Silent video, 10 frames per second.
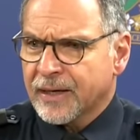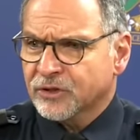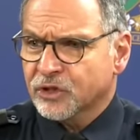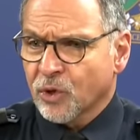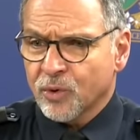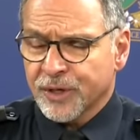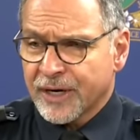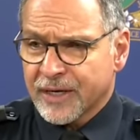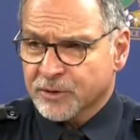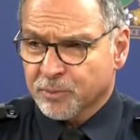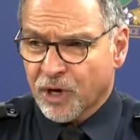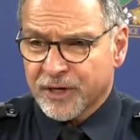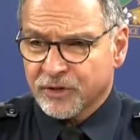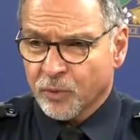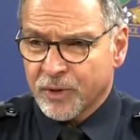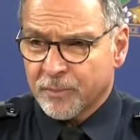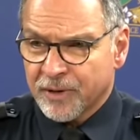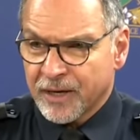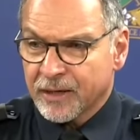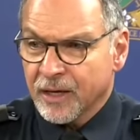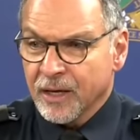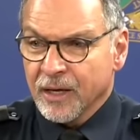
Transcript: gets stolen, it gets brought into Winnipeg,